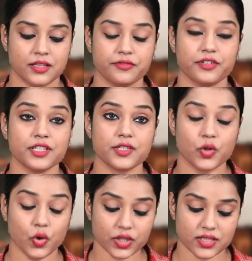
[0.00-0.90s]
The first
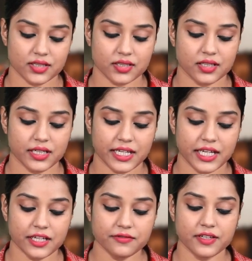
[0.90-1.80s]
quote:
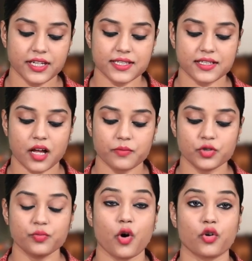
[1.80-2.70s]
"If he's come
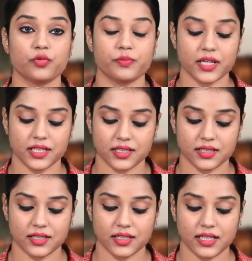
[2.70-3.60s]
to borrow money,
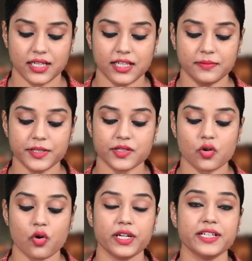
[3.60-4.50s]
he'll be
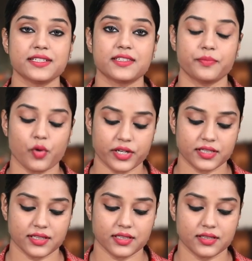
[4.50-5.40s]
sorely
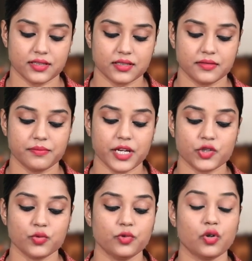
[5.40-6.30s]
disappointed," by
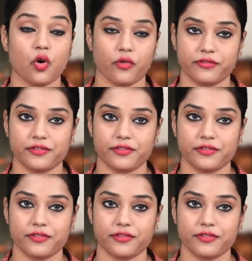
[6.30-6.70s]
Chubukov.